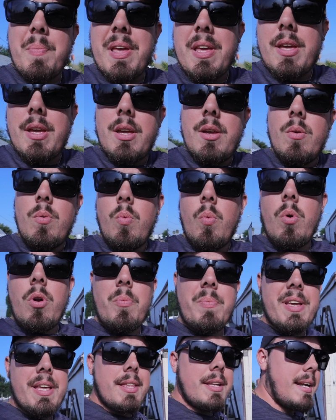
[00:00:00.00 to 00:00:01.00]
be what'll
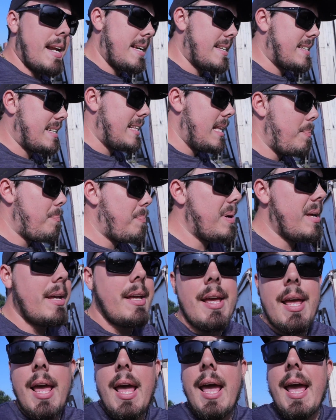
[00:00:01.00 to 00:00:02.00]
be in the next clip.
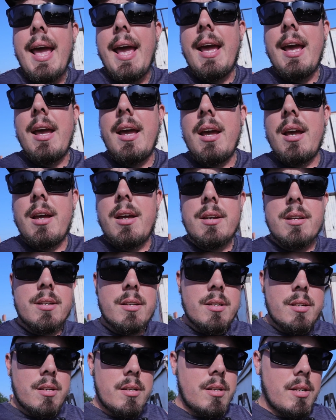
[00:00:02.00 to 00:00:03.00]
And
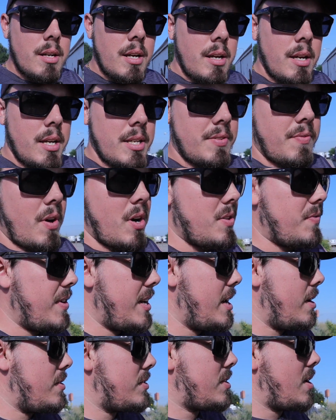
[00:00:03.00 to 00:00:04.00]
as far as
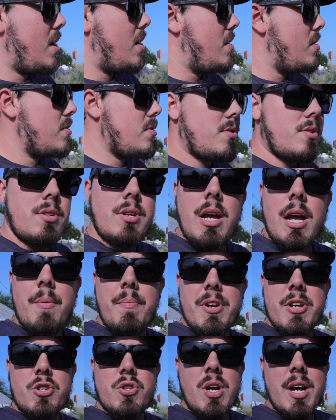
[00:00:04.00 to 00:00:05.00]
videos goes, I'm
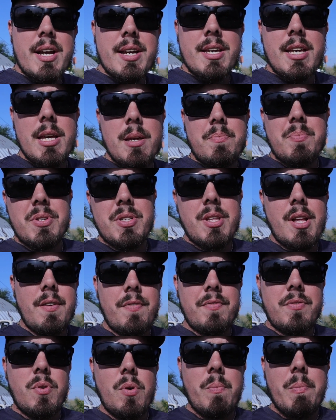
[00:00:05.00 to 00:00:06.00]
going to try and keep stuff
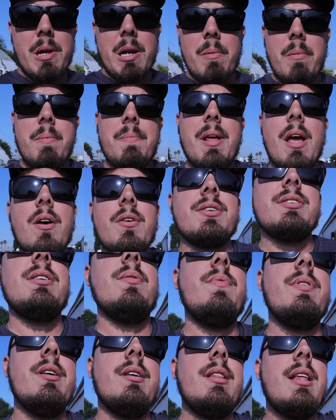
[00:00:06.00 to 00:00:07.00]
to a minimum now because I
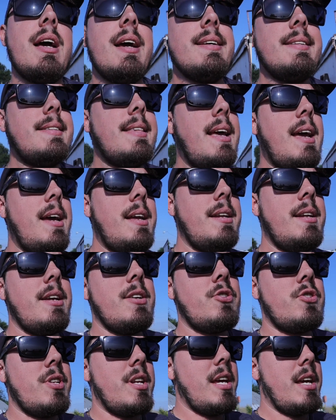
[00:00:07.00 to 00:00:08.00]
realized that
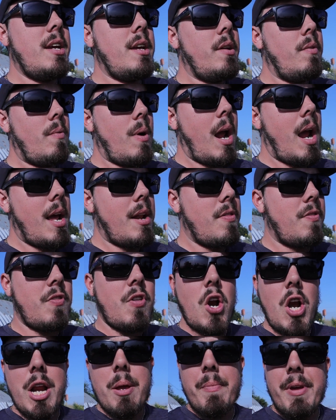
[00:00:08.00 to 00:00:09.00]
yesterday ran
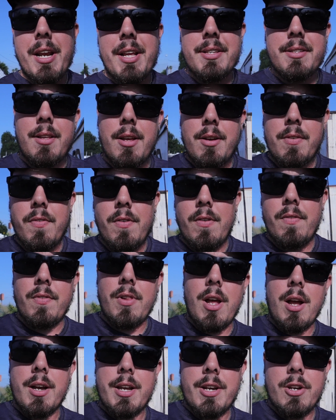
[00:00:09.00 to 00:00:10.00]
30 minutes long for a
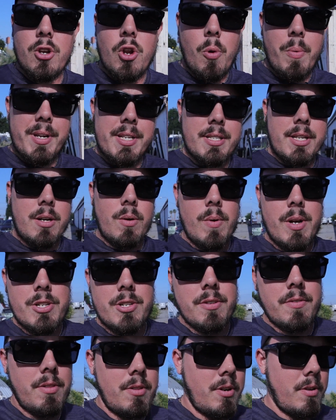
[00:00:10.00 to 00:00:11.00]
vlog and nobody's going to watch
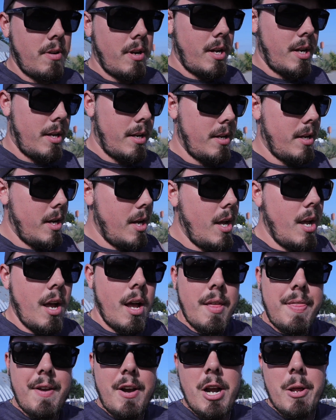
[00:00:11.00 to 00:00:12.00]
a
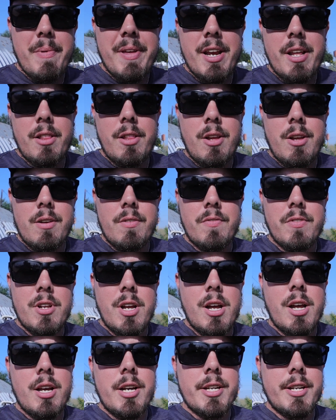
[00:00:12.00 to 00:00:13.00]
30-minute long
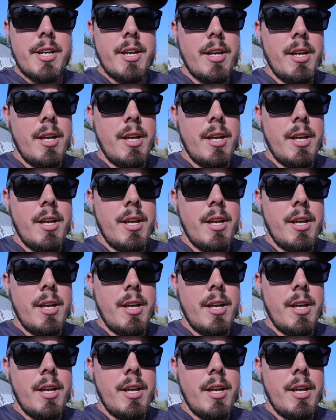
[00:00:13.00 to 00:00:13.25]
vlog